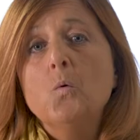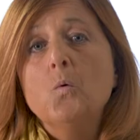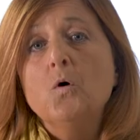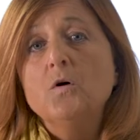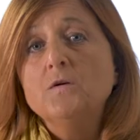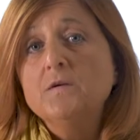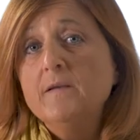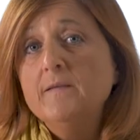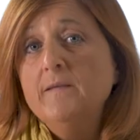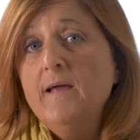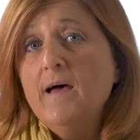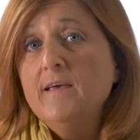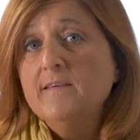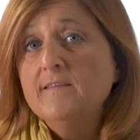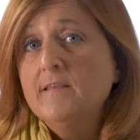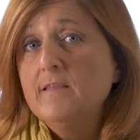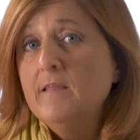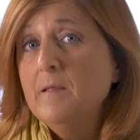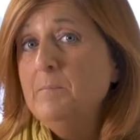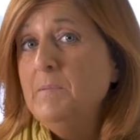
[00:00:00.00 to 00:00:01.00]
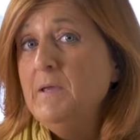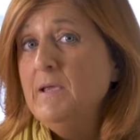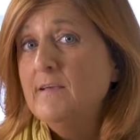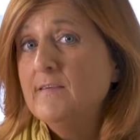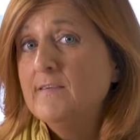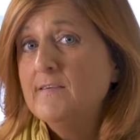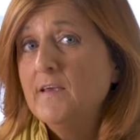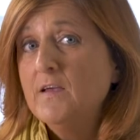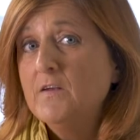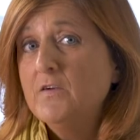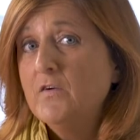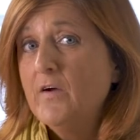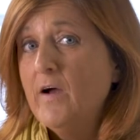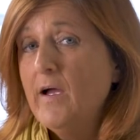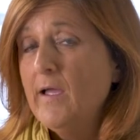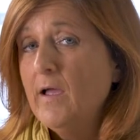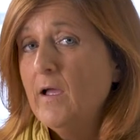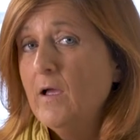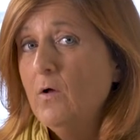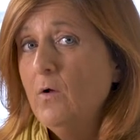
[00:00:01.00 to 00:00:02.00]
What does the Biggs
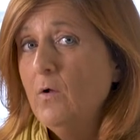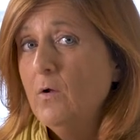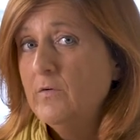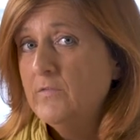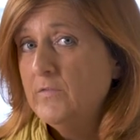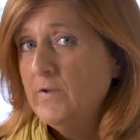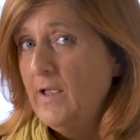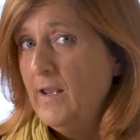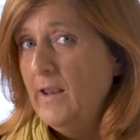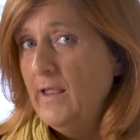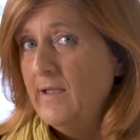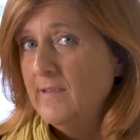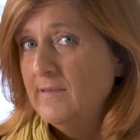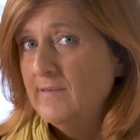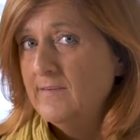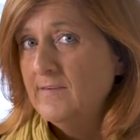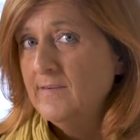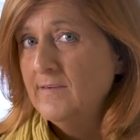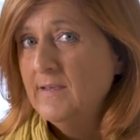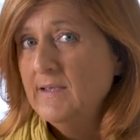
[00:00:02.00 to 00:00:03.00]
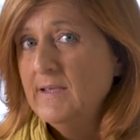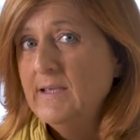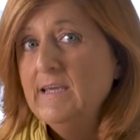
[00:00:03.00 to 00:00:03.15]
Triangle tell us?